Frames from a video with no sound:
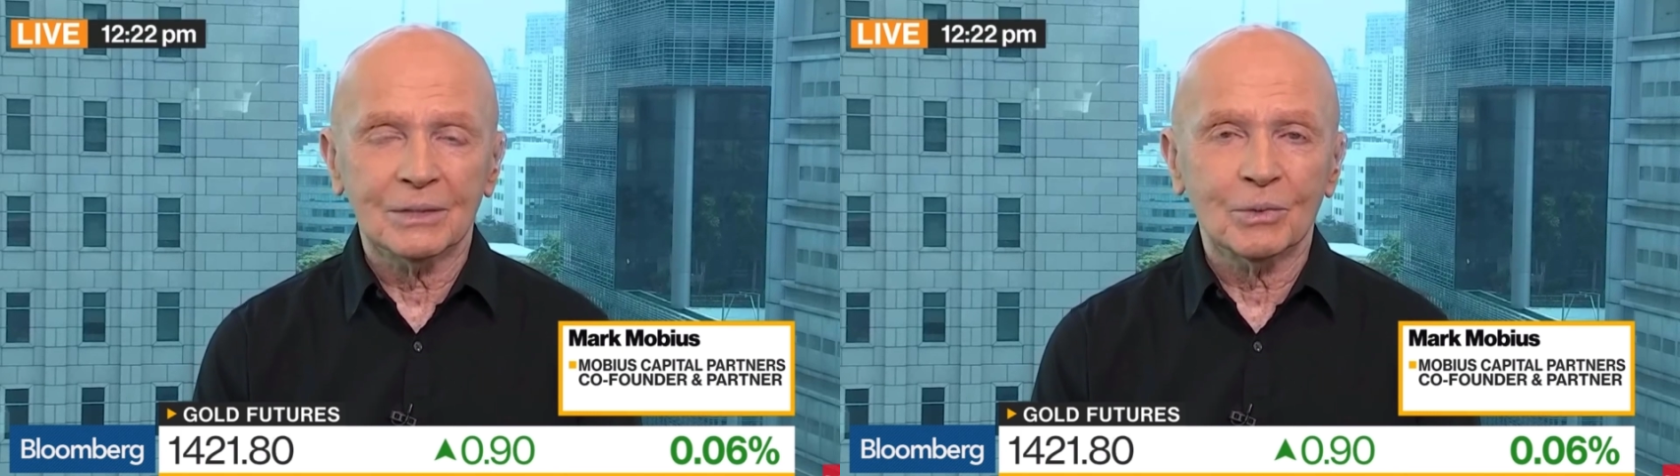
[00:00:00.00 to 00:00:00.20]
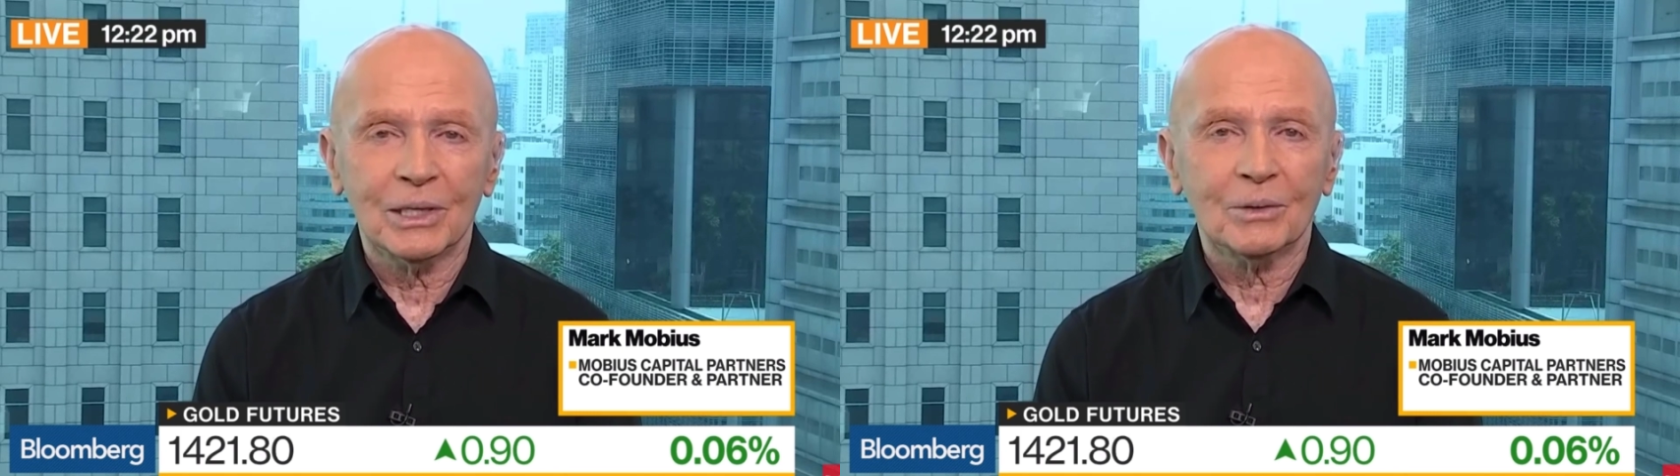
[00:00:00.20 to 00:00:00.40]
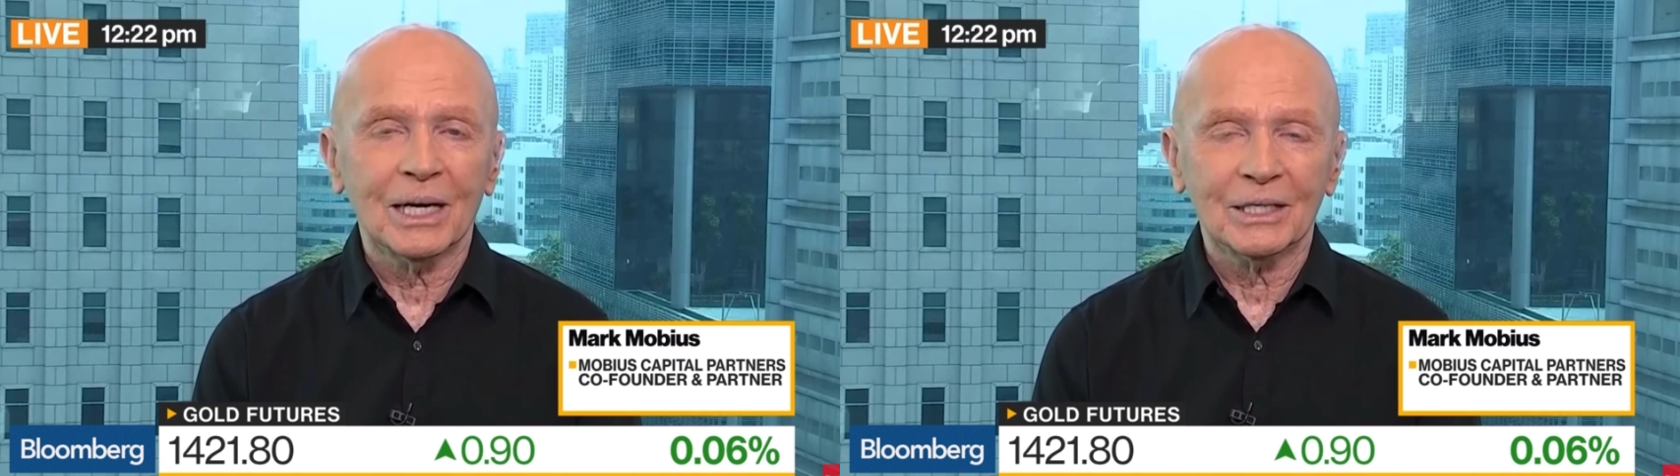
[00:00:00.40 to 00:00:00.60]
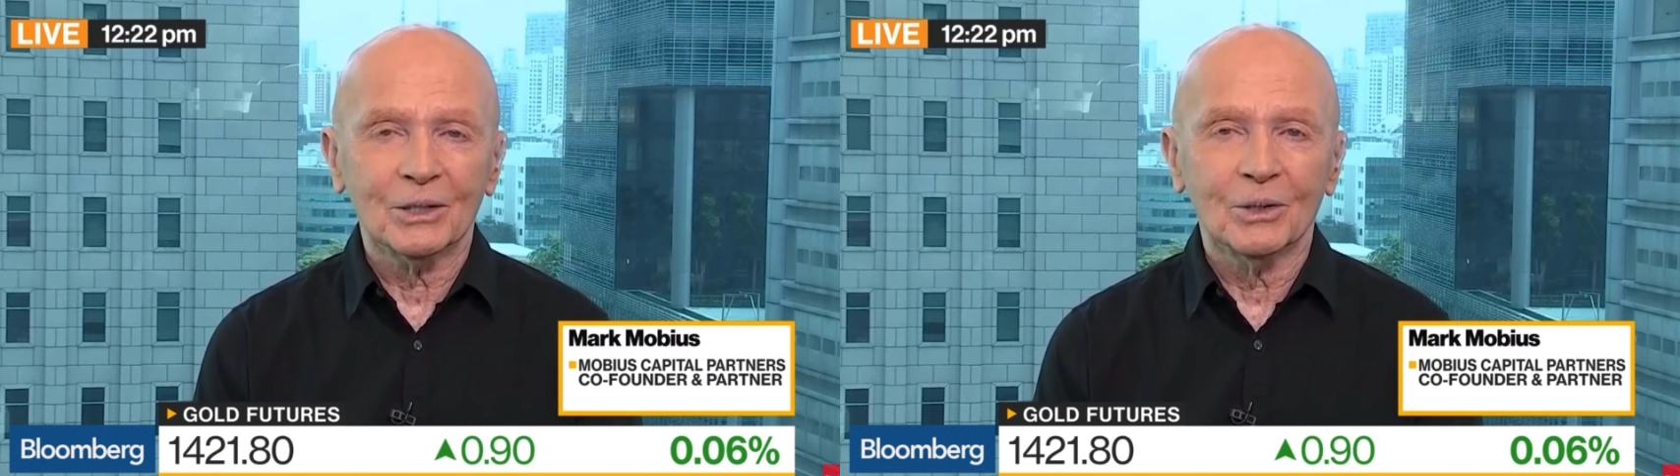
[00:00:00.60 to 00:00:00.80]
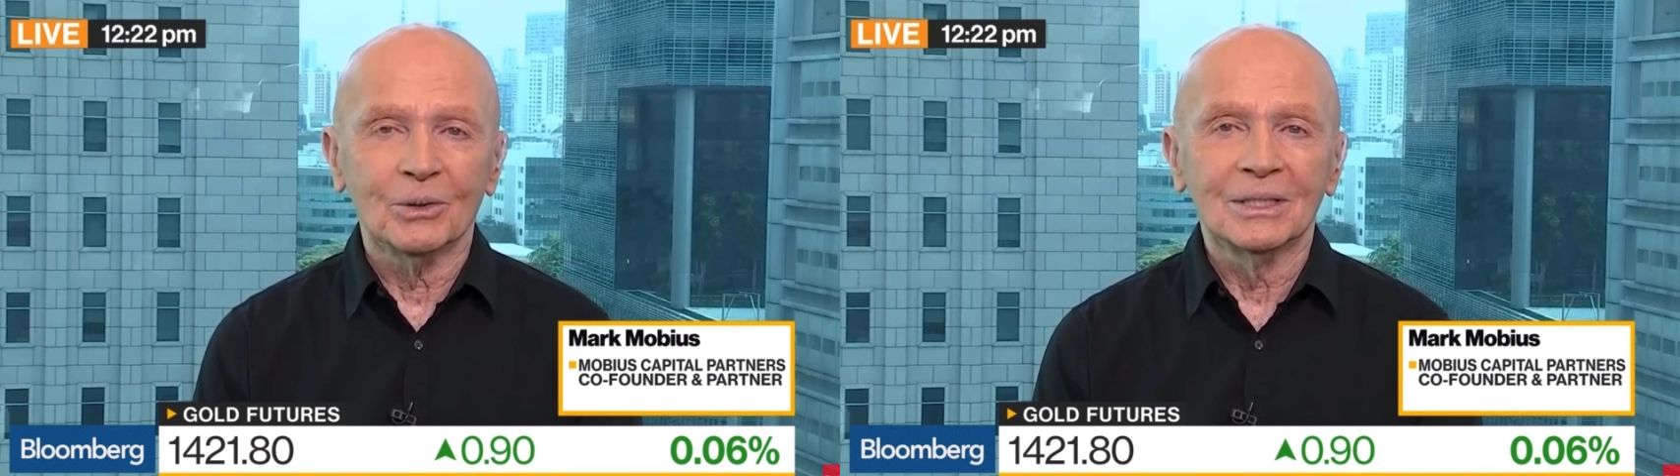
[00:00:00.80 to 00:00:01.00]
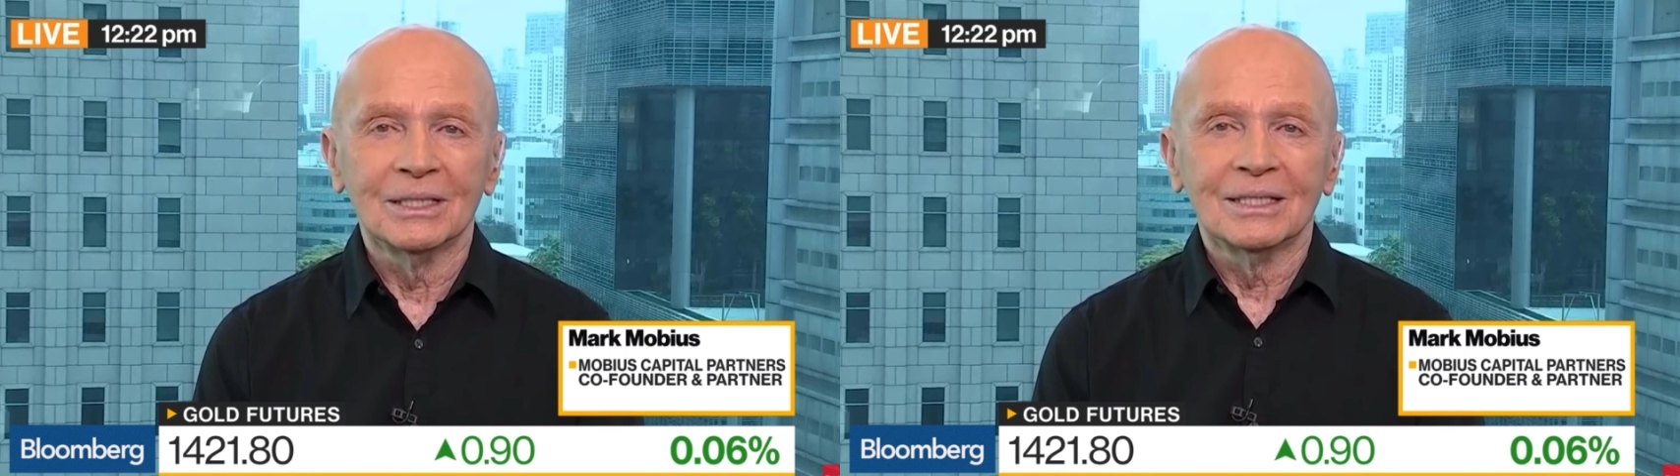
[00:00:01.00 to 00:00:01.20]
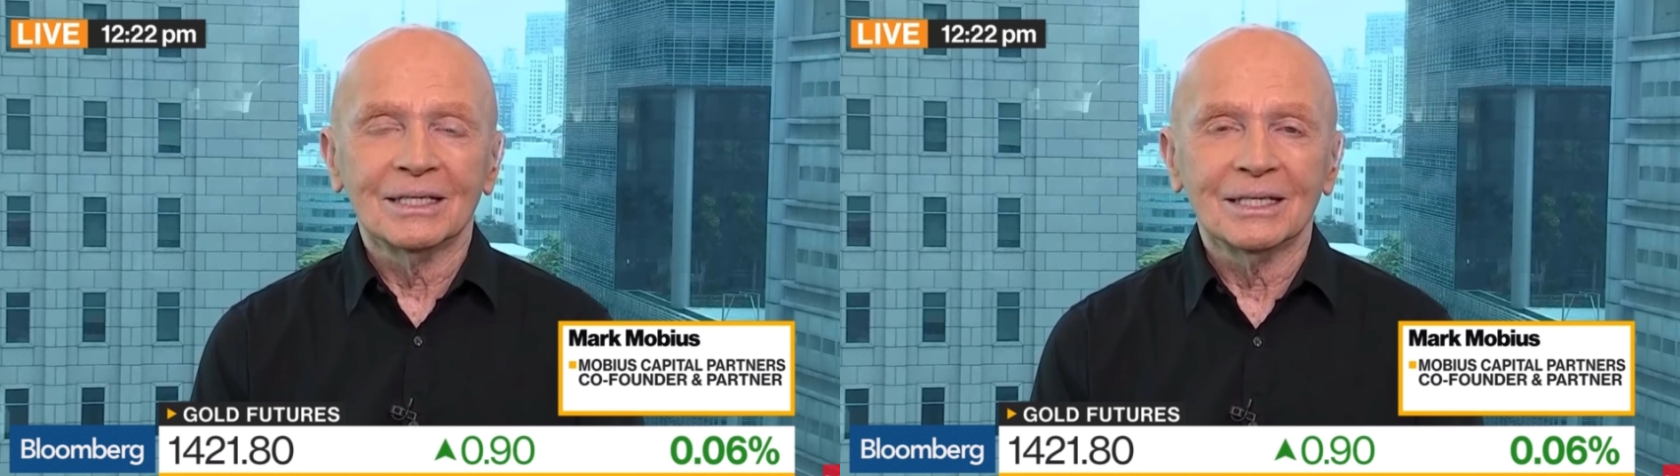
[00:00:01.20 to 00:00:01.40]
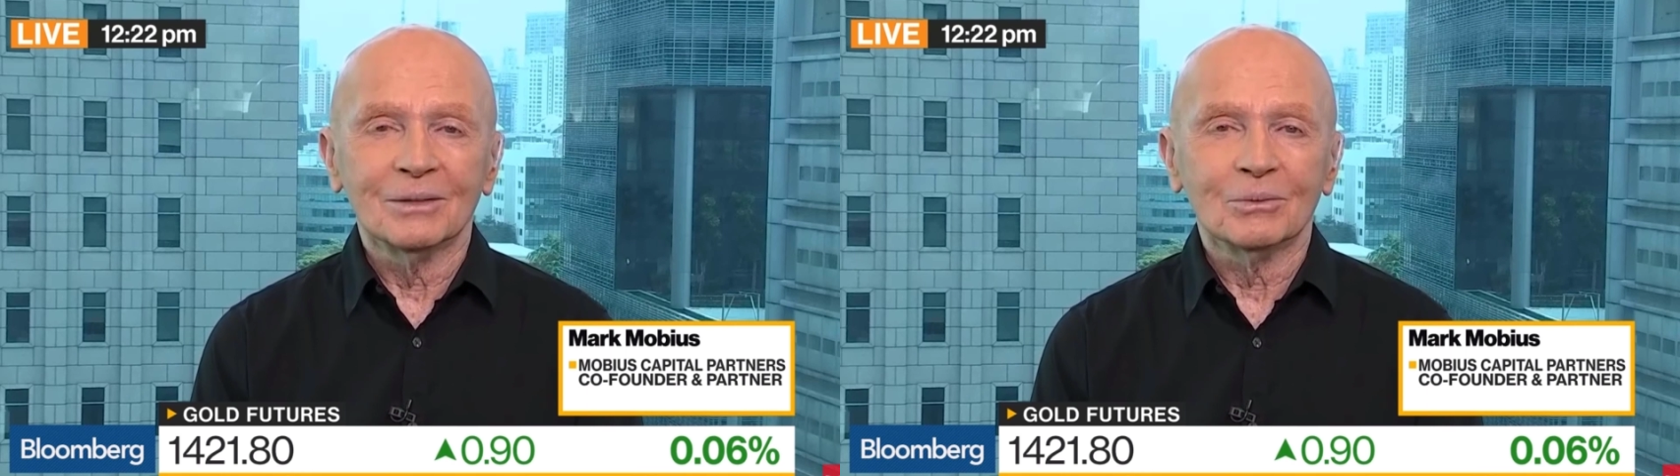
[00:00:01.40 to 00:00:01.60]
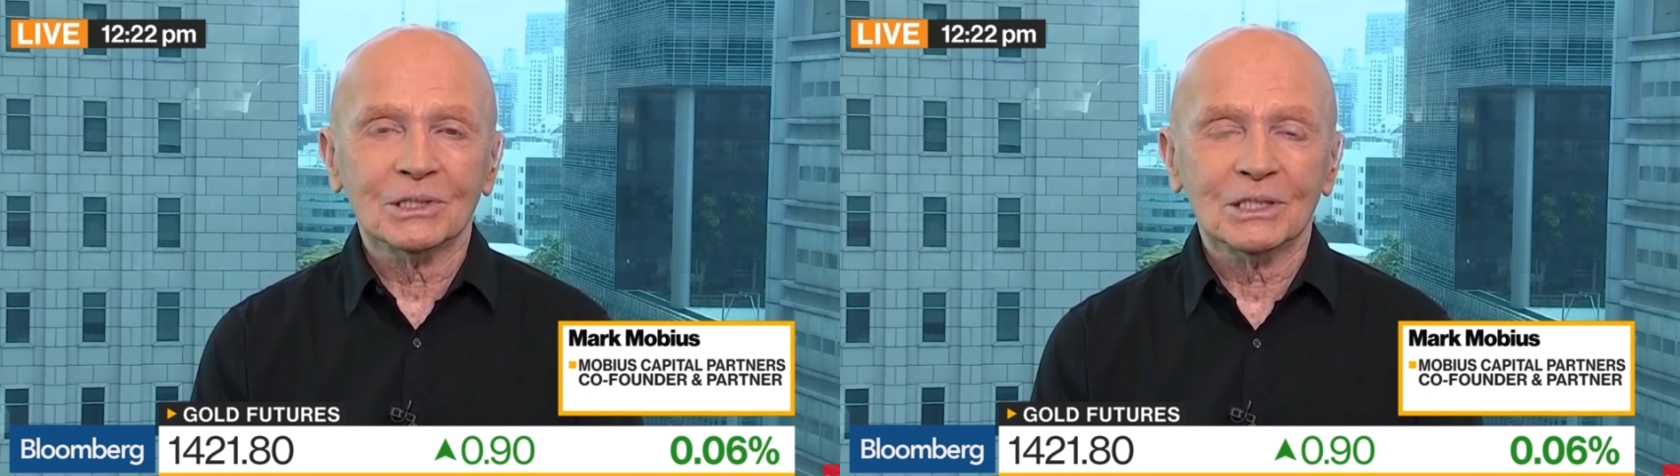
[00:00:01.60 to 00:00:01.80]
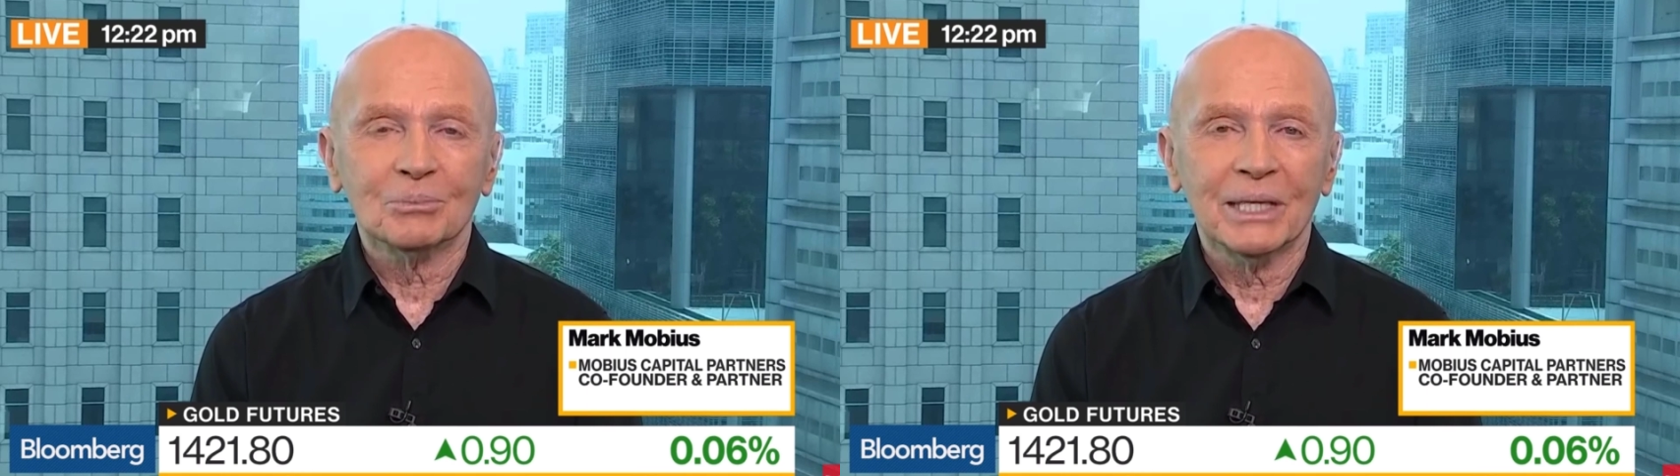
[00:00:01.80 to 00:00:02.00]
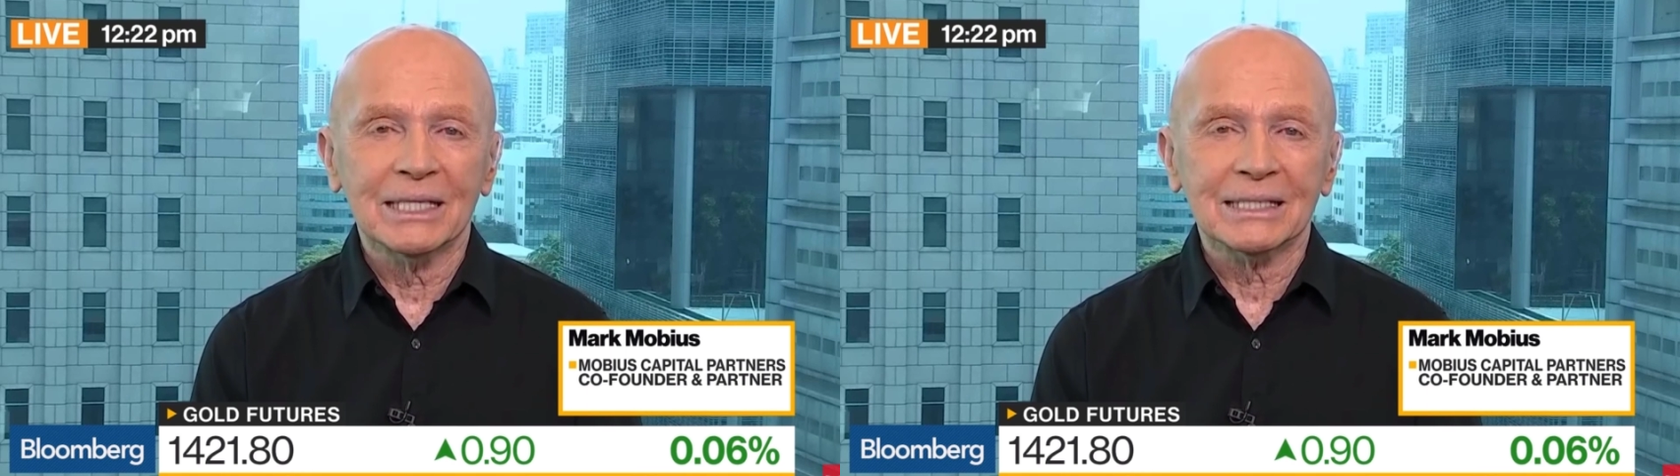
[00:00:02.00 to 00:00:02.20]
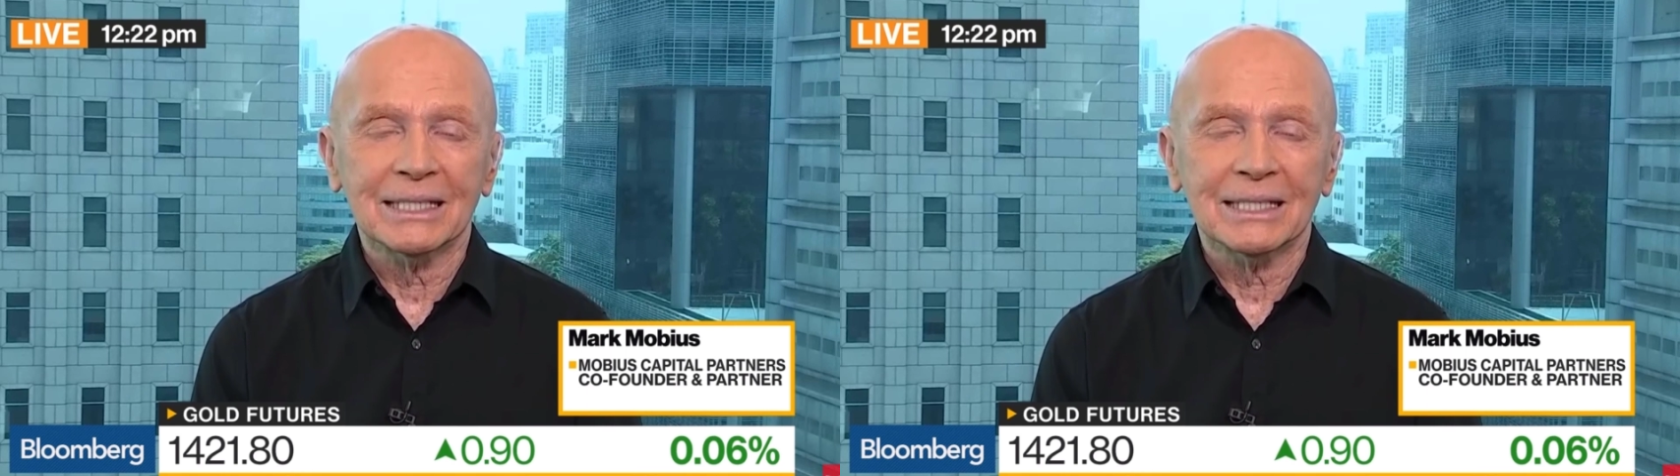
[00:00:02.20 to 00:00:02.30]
Where do I go? What's the place?